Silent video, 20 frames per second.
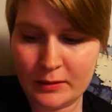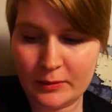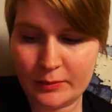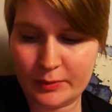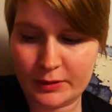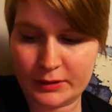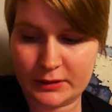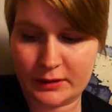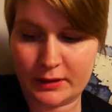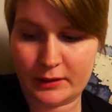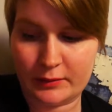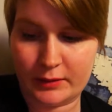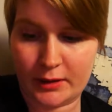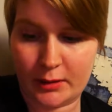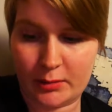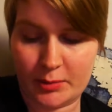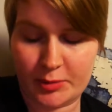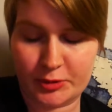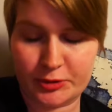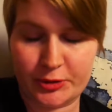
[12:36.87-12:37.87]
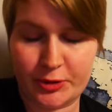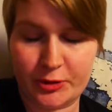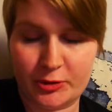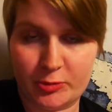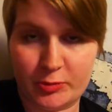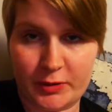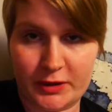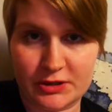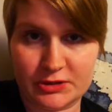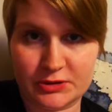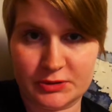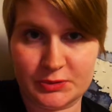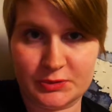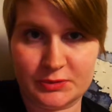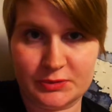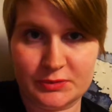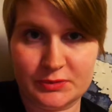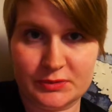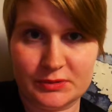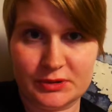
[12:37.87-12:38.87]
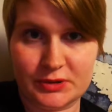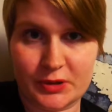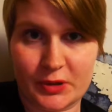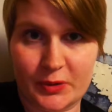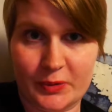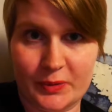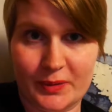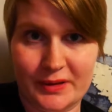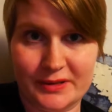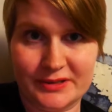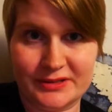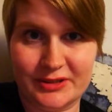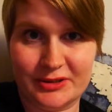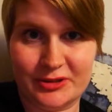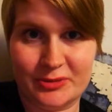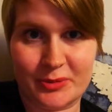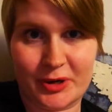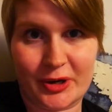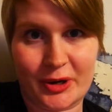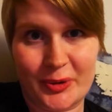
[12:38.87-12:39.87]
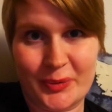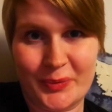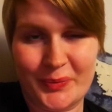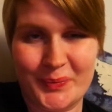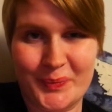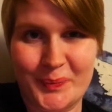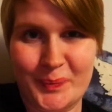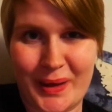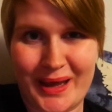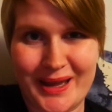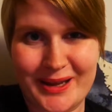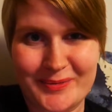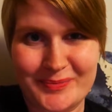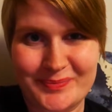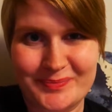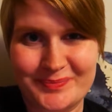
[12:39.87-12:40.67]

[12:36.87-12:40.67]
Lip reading: But now I'm about to go to bed soon, so I'll see you tomorrow. Bye.